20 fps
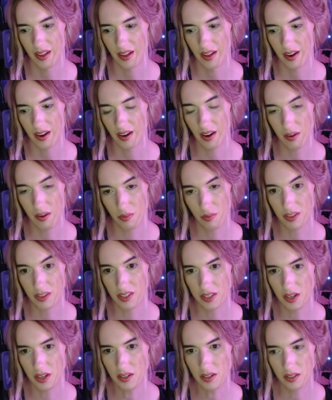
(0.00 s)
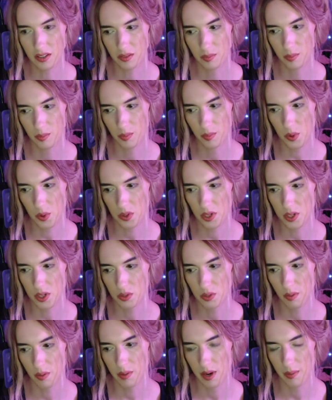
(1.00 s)
as I talk to more
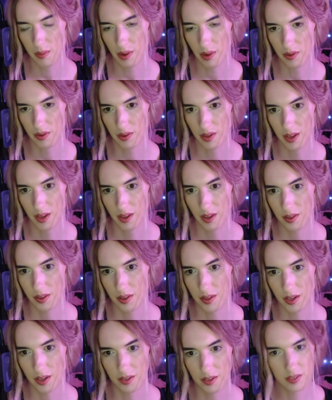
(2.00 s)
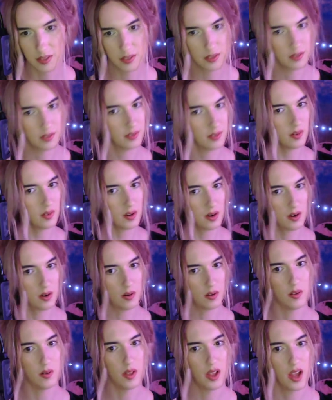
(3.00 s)
cis women about this,
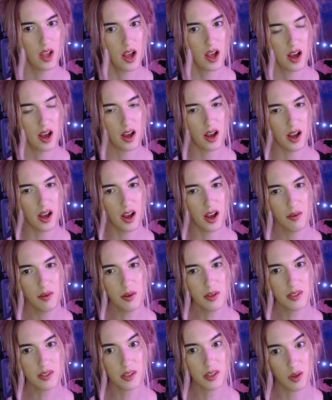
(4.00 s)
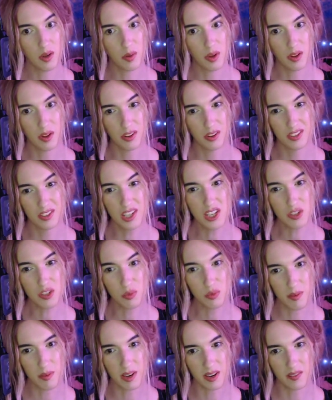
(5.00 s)
I realize that cis
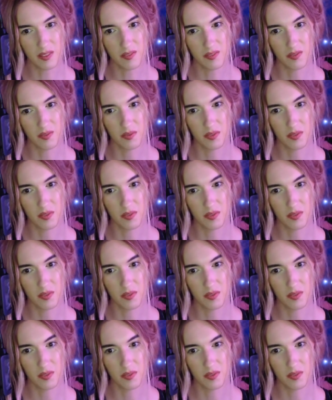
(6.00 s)
women